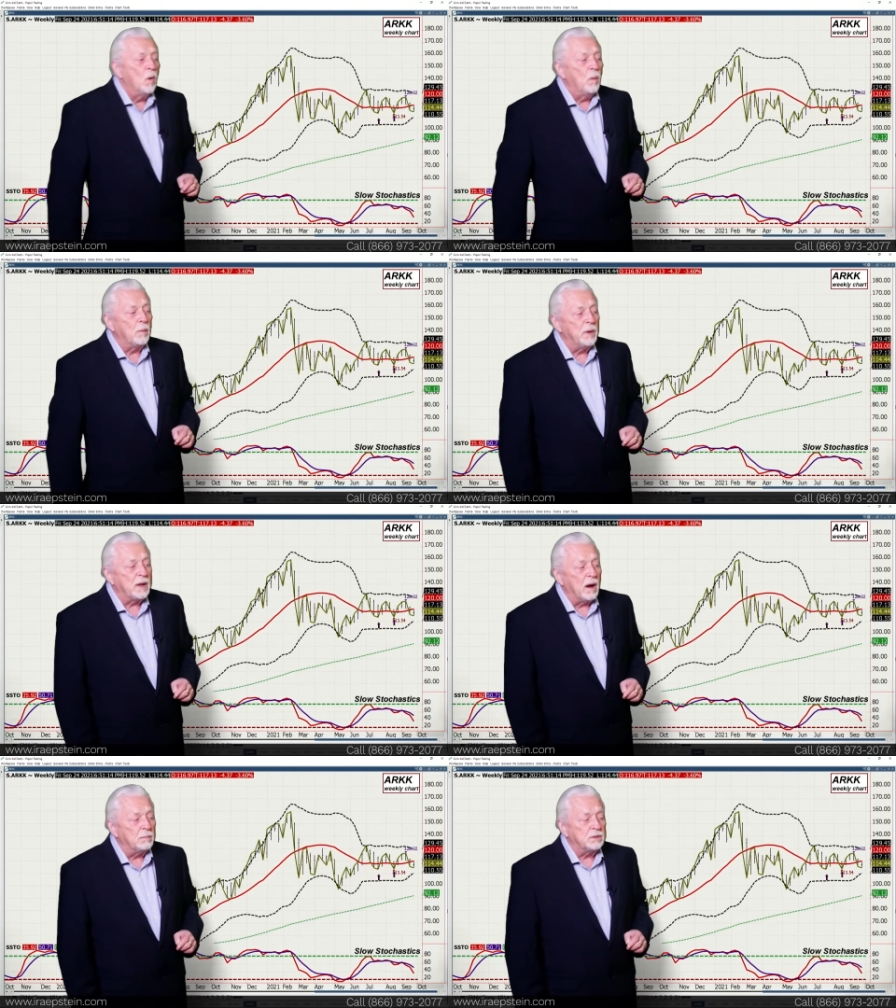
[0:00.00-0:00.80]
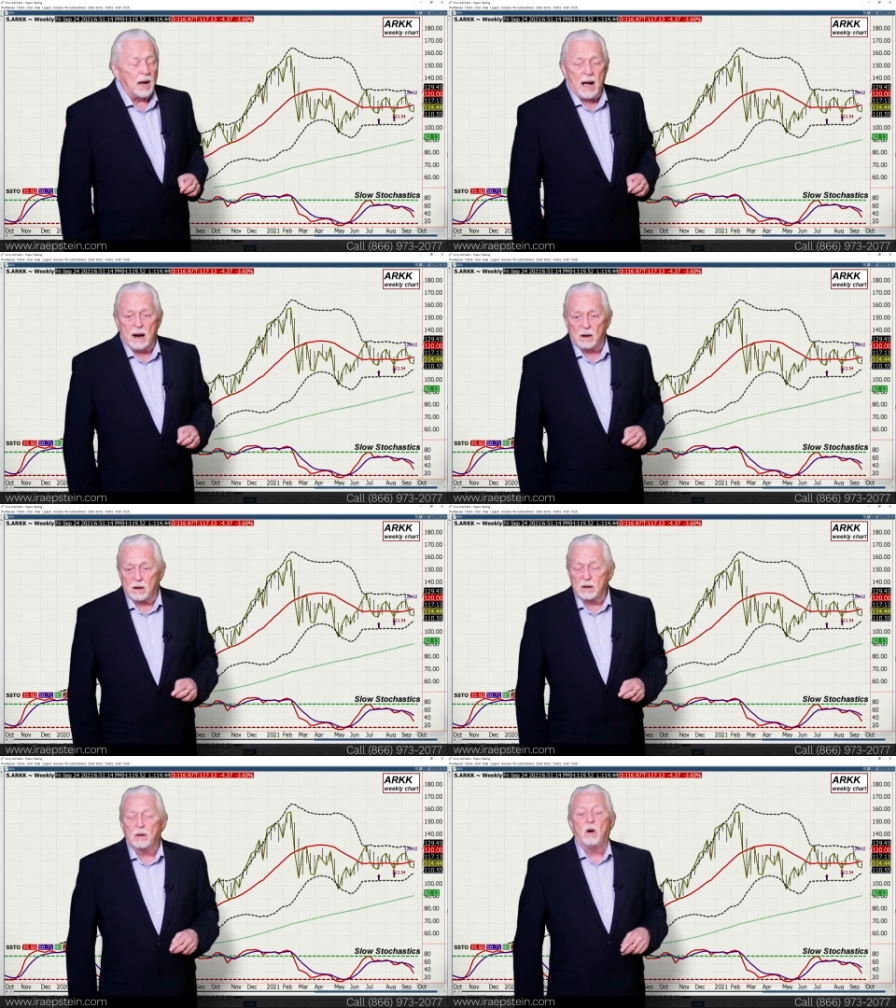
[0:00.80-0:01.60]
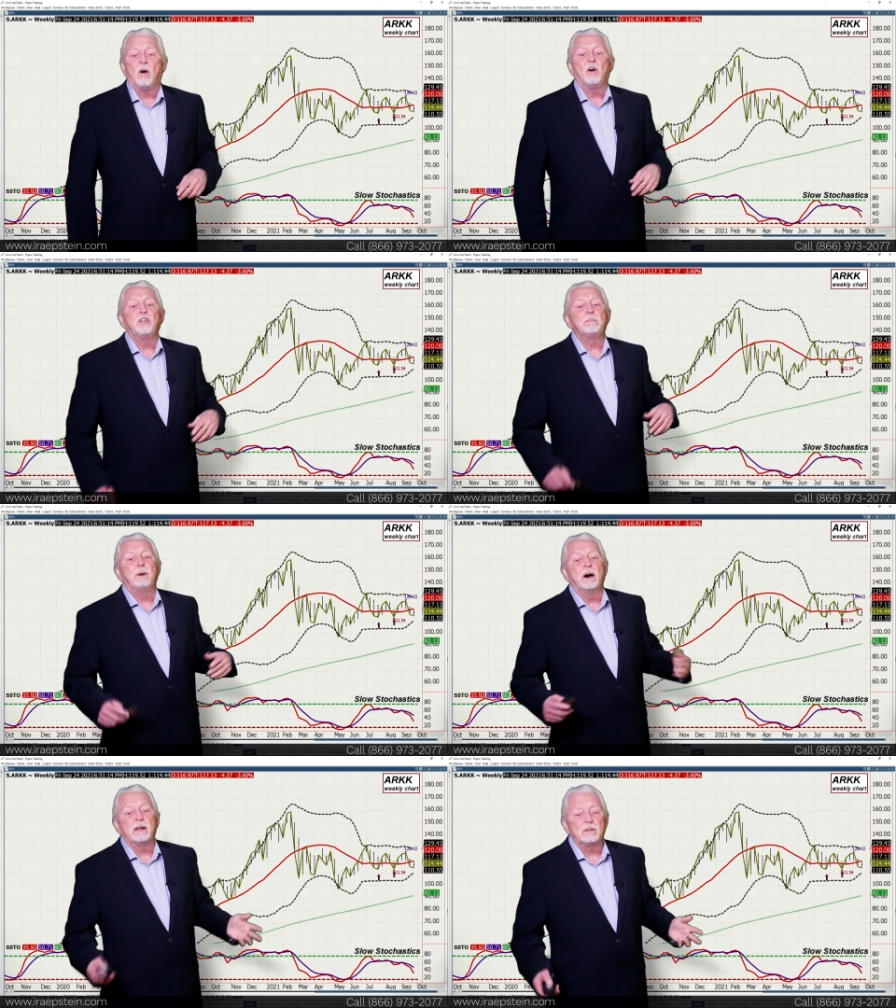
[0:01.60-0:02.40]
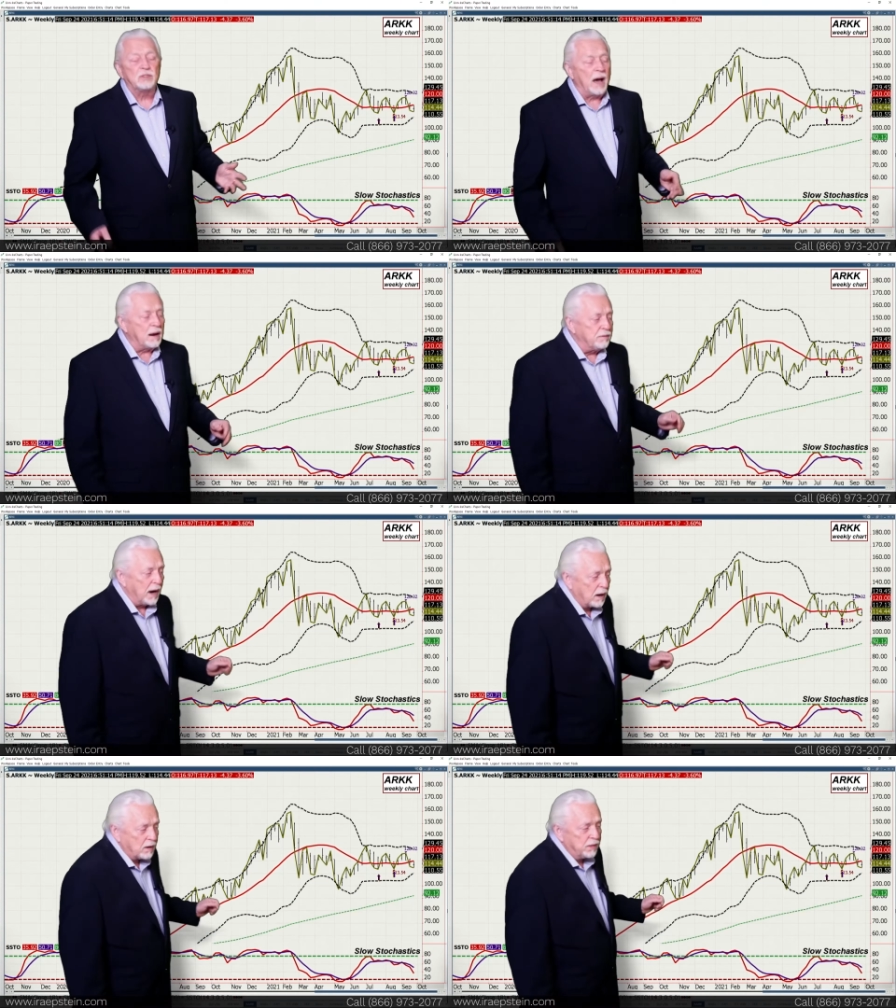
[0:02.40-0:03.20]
When we come to ARKK, all the play is out of ARKK.